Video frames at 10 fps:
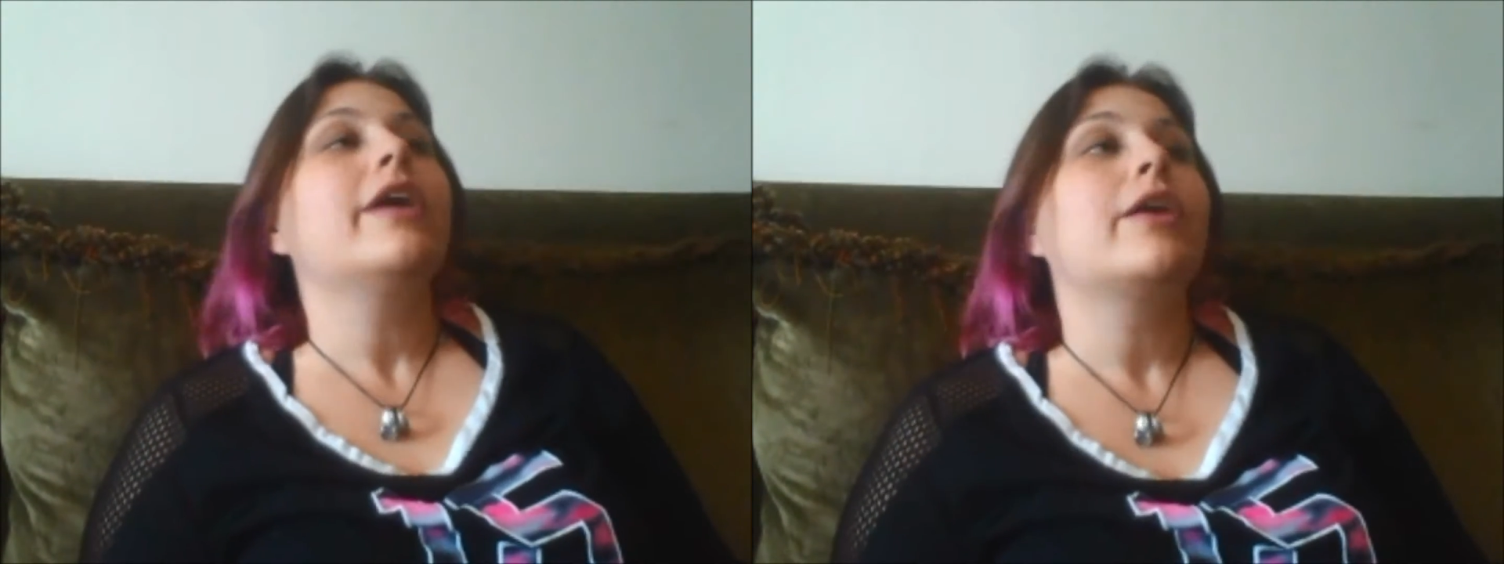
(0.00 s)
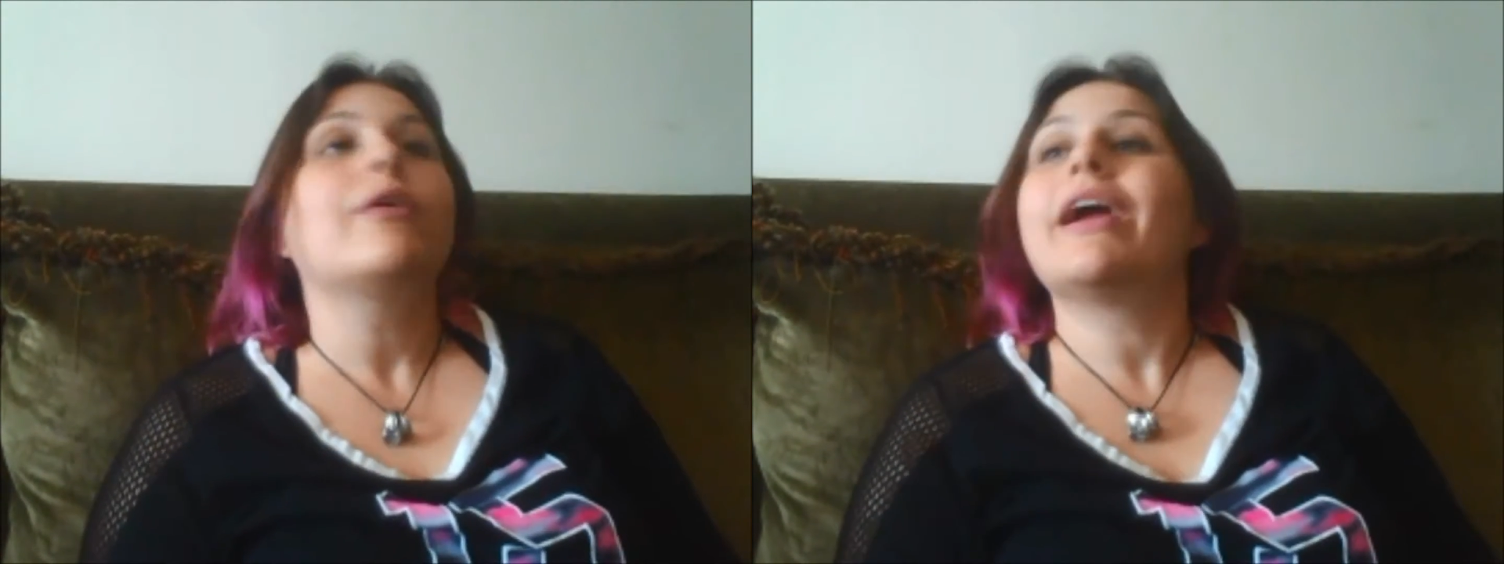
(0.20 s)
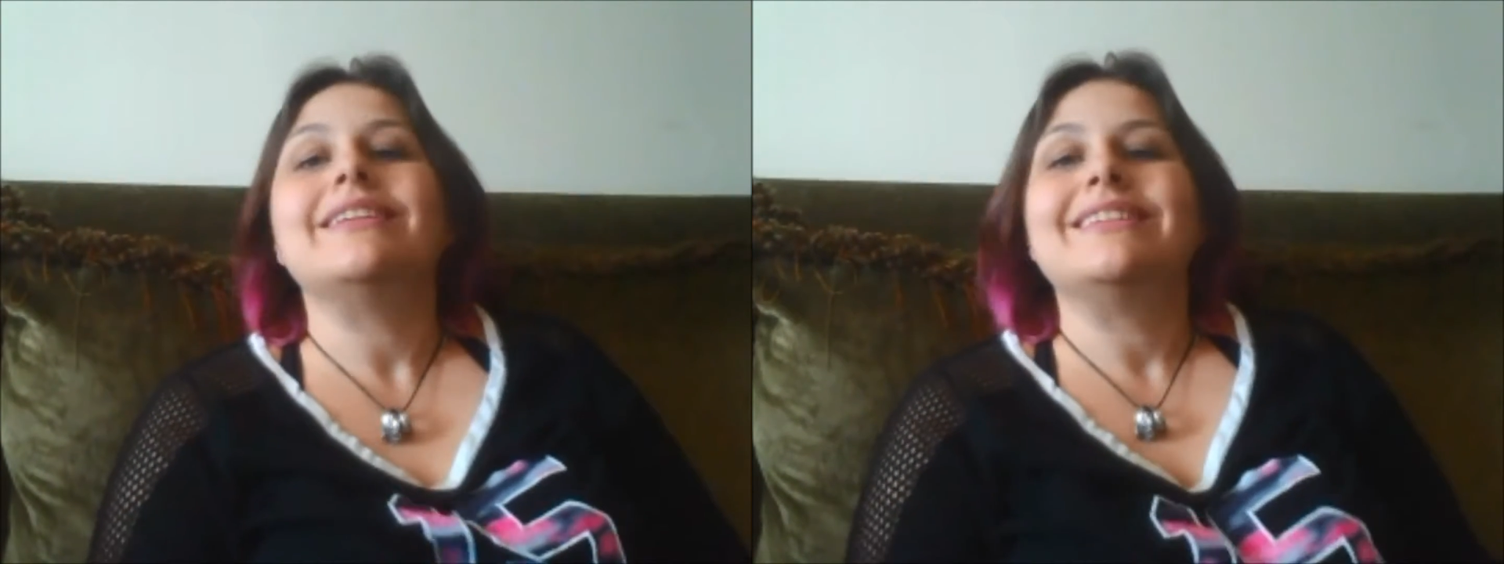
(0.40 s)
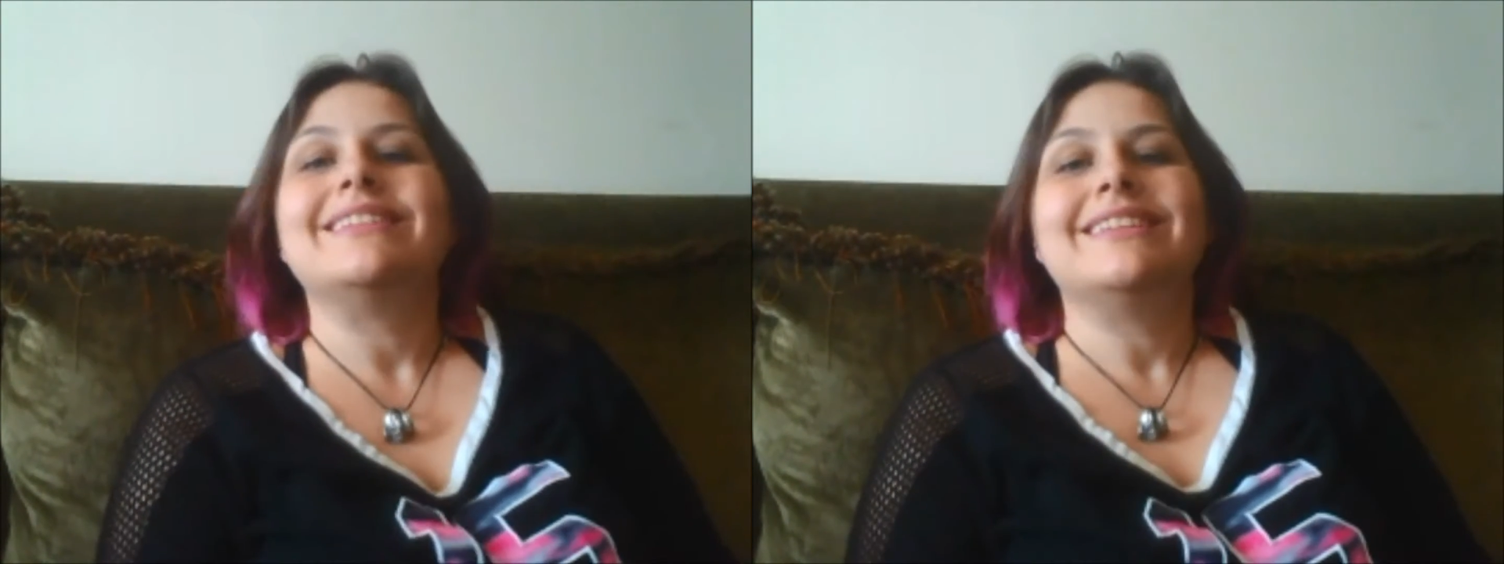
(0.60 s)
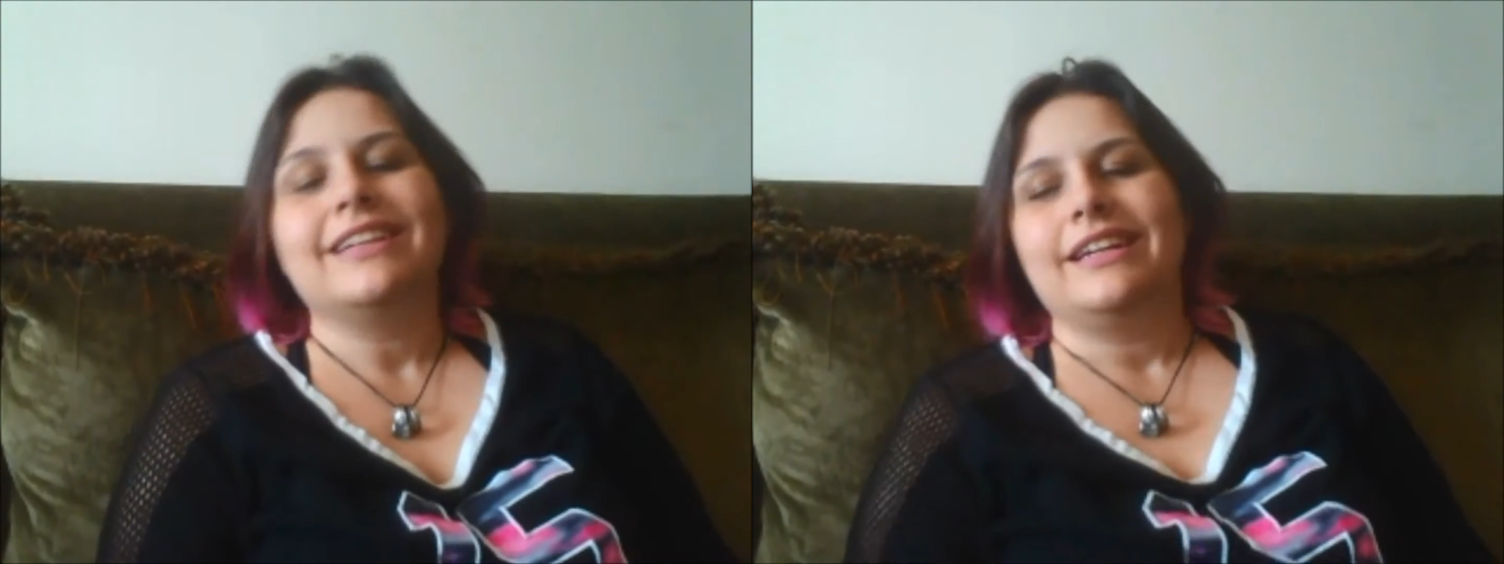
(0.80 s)
okay, great.
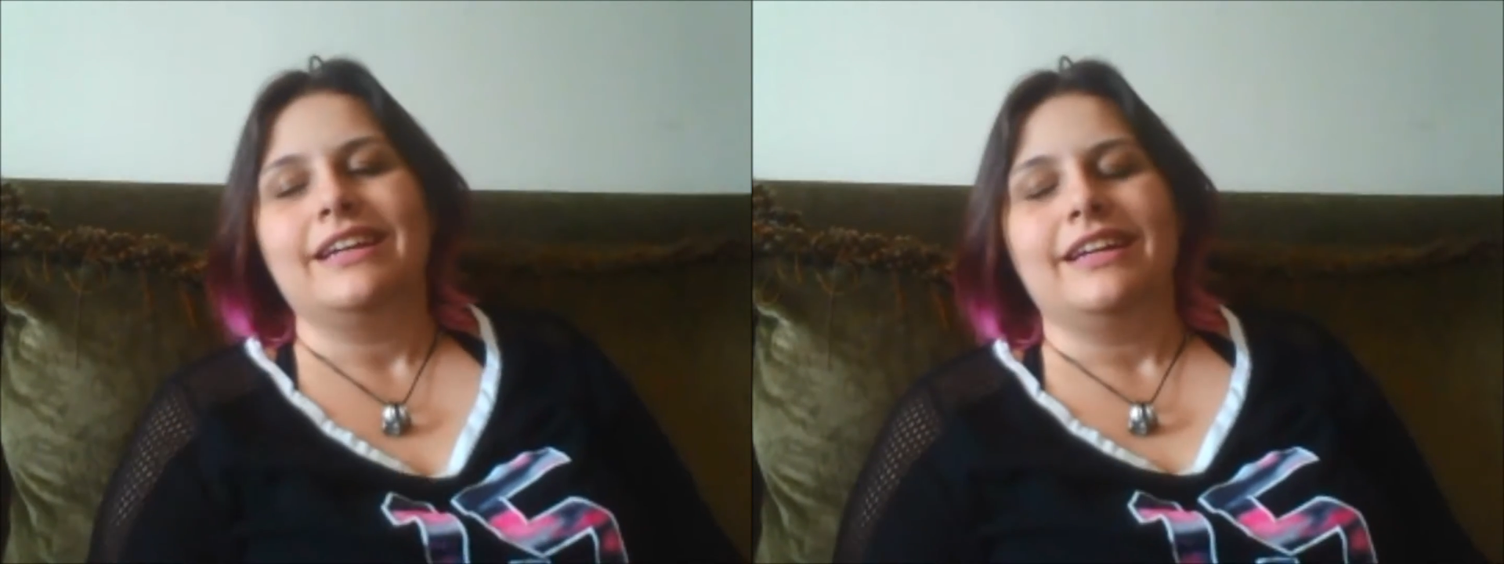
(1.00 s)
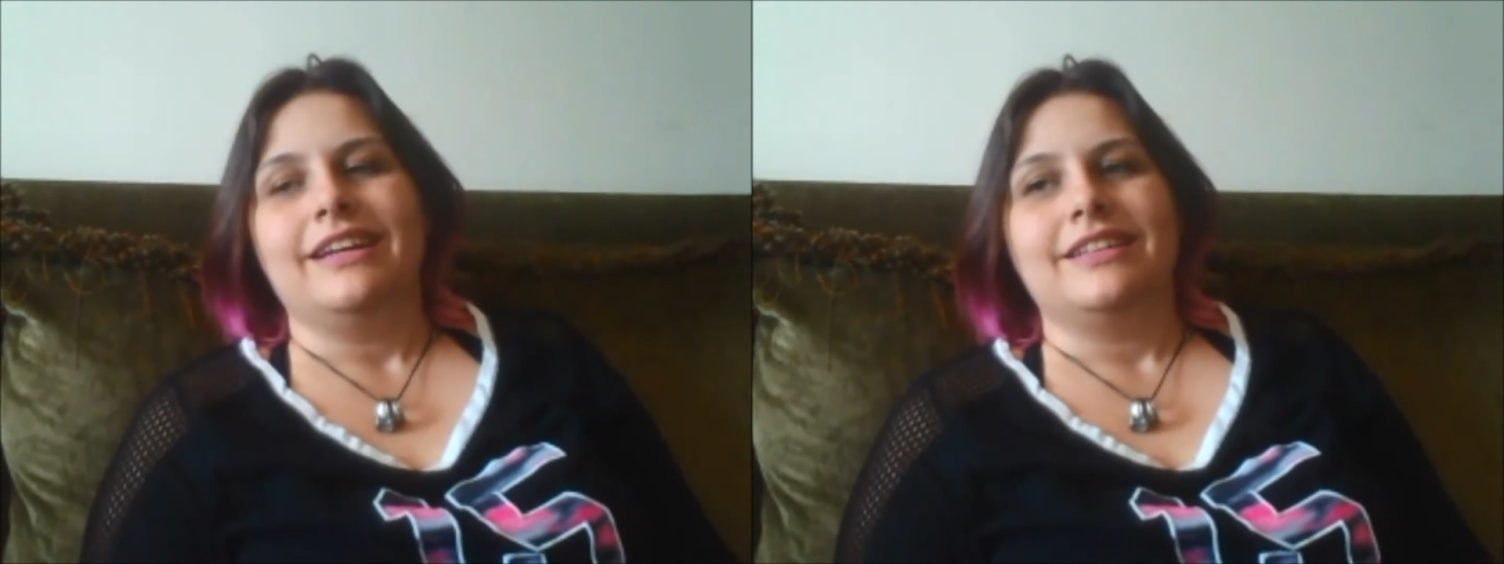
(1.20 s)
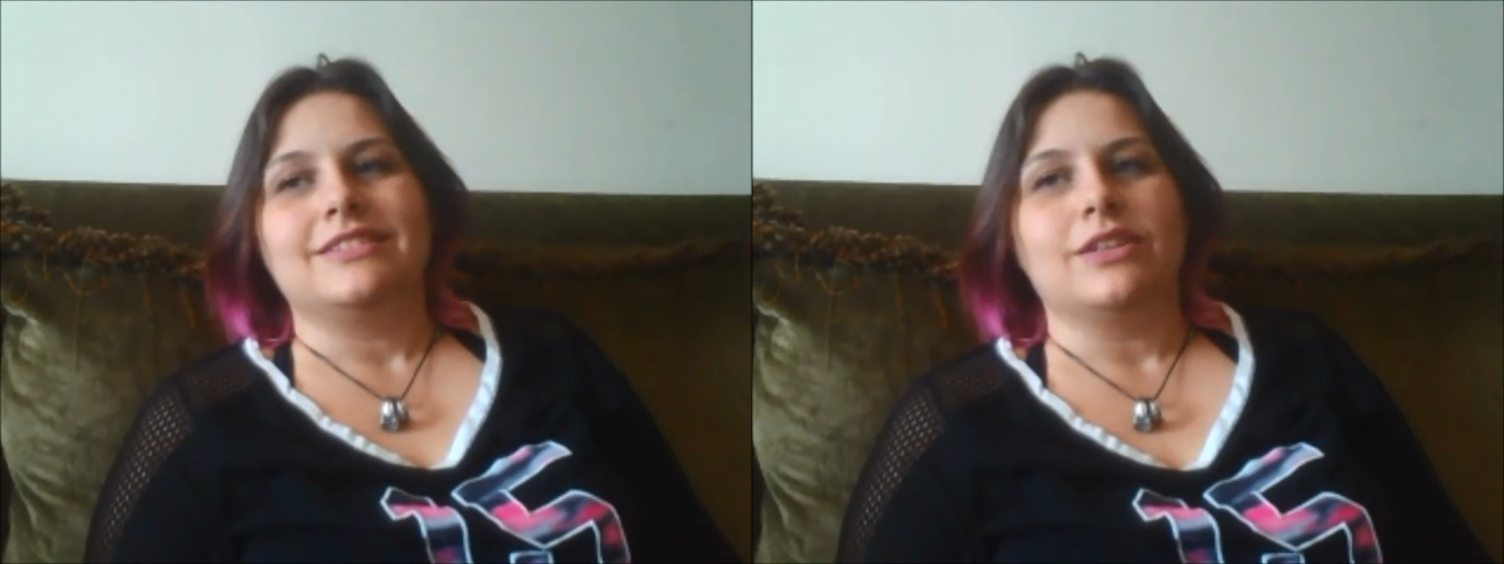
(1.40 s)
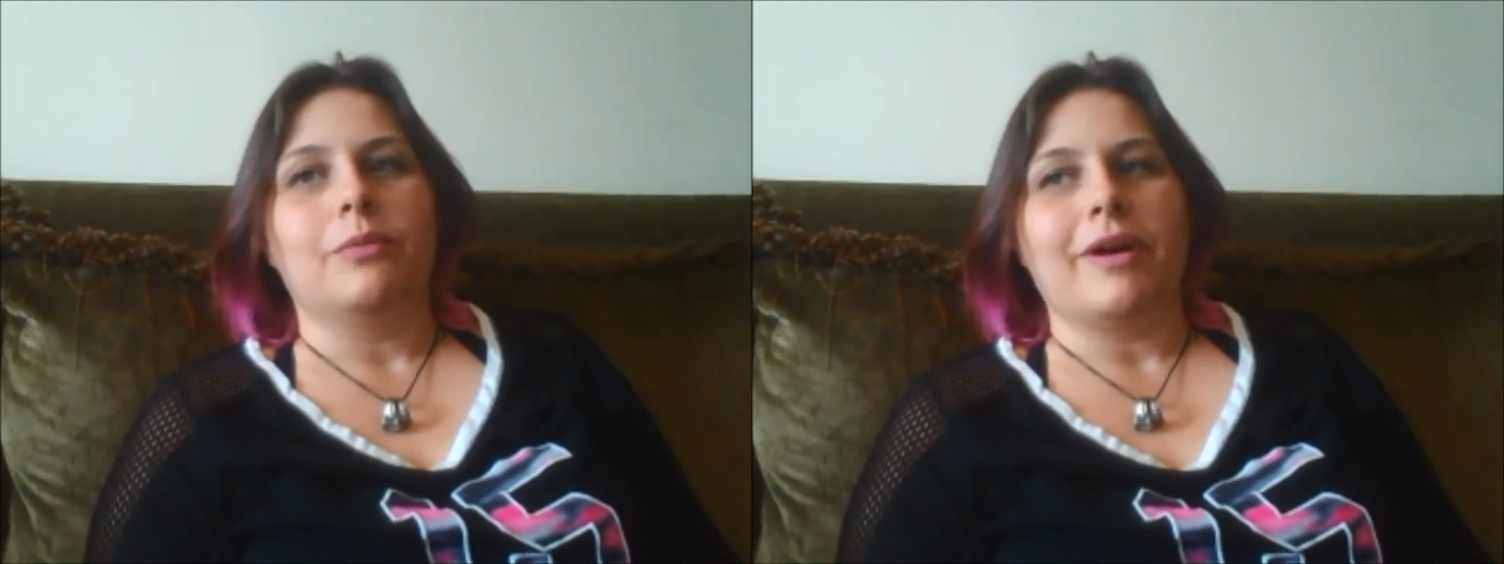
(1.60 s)
So